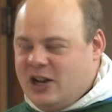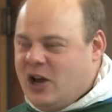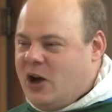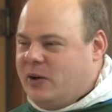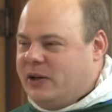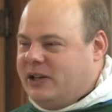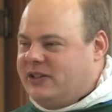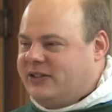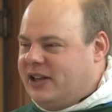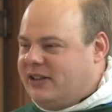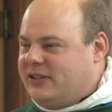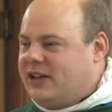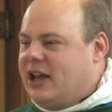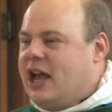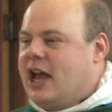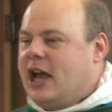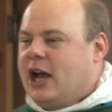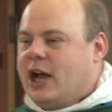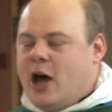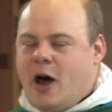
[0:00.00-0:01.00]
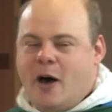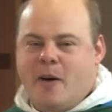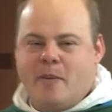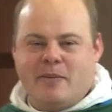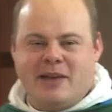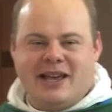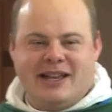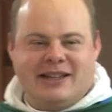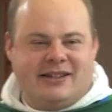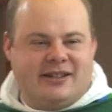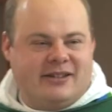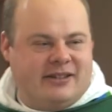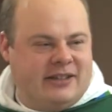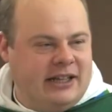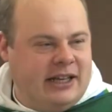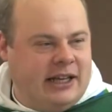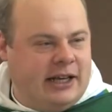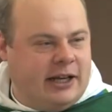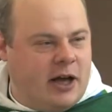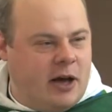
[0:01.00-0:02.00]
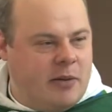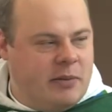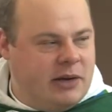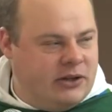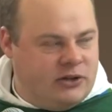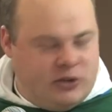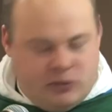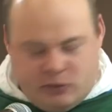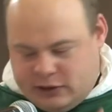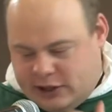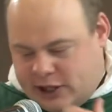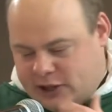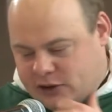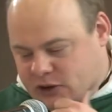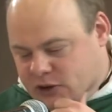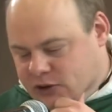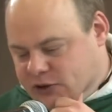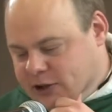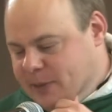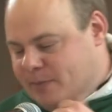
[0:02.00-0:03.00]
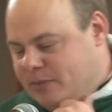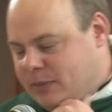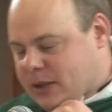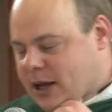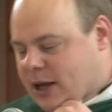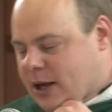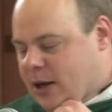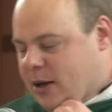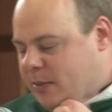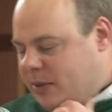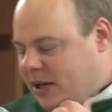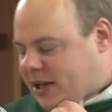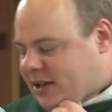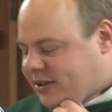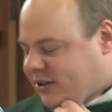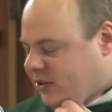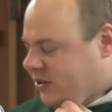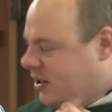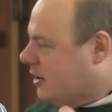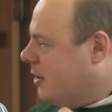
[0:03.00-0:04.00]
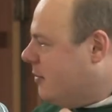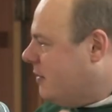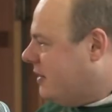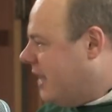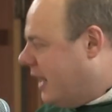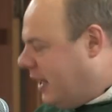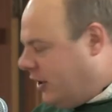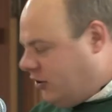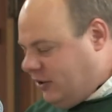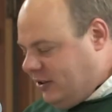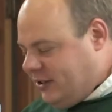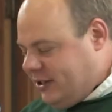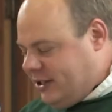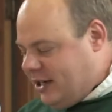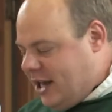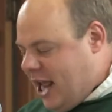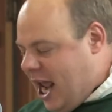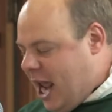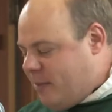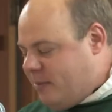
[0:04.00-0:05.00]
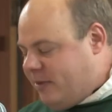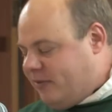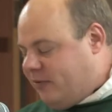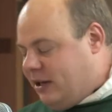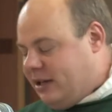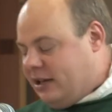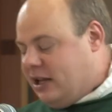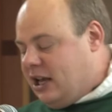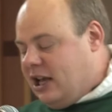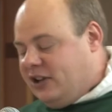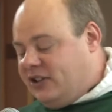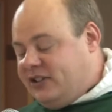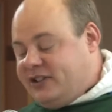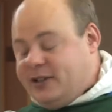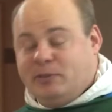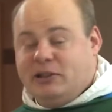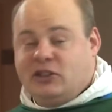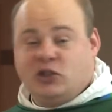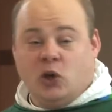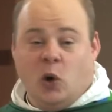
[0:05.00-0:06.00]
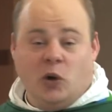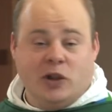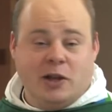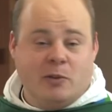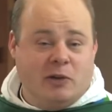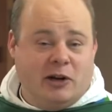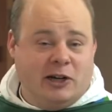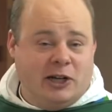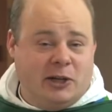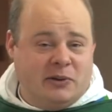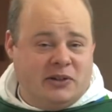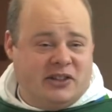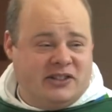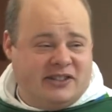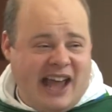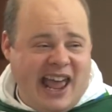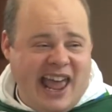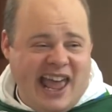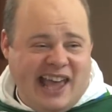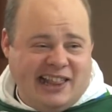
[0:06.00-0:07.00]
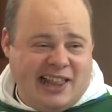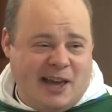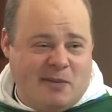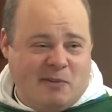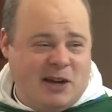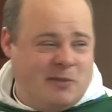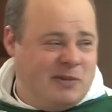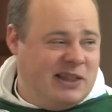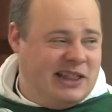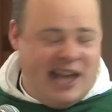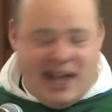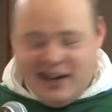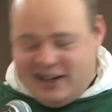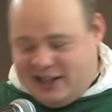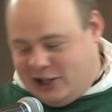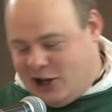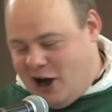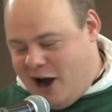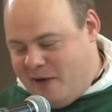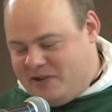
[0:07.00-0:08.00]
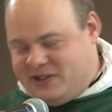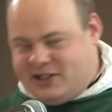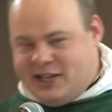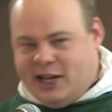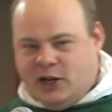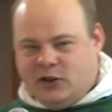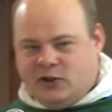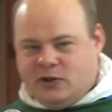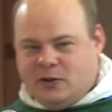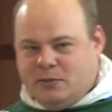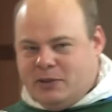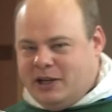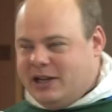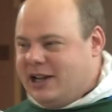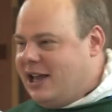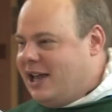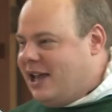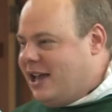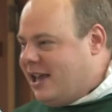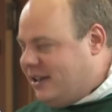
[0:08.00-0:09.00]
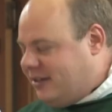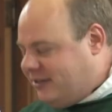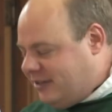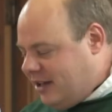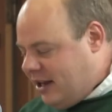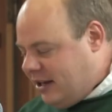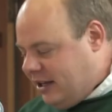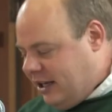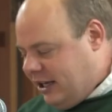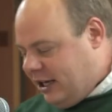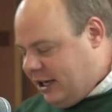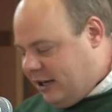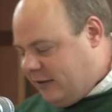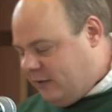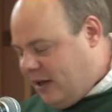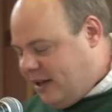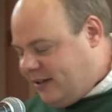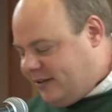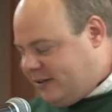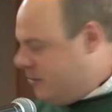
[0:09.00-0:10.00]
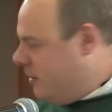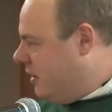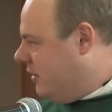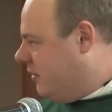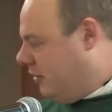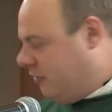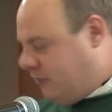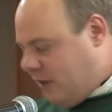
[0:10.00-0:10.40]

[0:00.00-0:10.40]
no, he says, come and see, come into relationship because there's a limitation to the name. If he had just simply told them where he was staying, that might have been the end of the conversation, but instead he invites them into